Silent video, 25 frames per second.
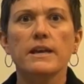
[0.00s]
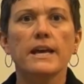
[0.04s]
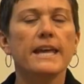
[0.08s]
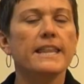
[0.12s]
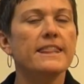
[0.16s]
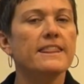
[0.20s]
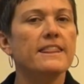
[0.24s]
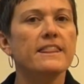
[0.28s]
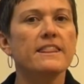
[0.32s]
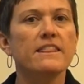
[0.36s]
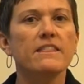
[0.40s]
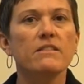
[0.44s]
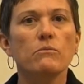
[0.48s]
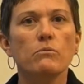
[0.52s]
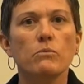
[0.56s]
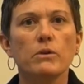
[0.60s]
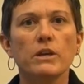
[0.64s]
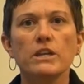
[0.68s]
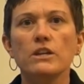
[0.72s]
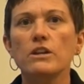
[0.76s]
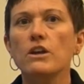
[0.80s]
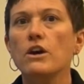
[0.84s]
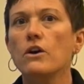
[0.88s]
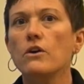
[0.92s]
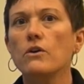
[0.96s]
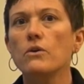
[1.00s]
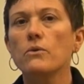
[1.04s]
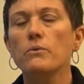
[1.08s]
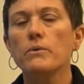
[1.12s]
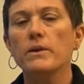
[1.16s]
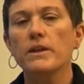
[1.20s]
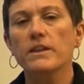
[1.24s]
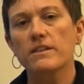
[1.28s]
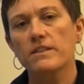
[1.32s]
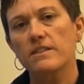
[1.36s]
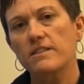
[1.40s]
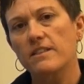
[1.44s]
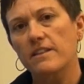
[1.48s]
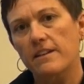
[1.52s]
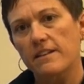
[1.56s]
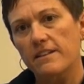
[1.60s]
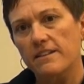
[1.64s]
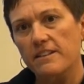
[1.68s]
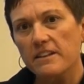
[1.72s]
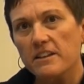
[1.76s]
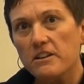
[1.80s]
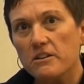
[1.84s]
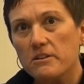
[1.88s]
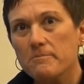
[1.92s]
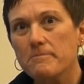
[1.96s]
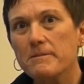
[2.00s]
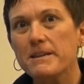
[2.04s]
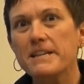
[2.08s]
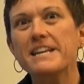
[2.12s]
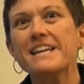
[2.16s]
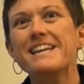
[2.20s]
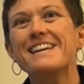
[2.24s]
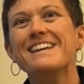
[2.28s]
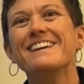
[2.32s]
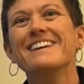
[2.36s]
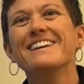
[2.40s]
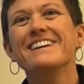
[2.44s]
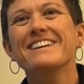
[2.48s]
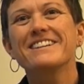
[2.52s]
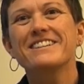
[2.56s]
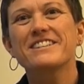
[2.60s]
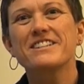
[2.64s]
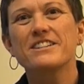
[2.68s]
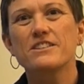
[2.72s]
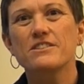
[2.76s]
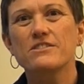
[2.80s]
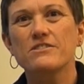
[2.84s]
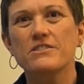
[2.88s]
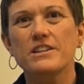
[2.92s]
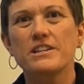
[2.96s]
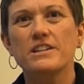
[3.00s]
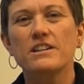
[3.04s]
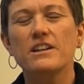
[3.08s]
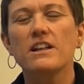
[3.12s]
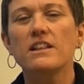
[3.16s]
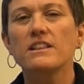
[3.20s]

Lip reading: And we know with the little bitty children,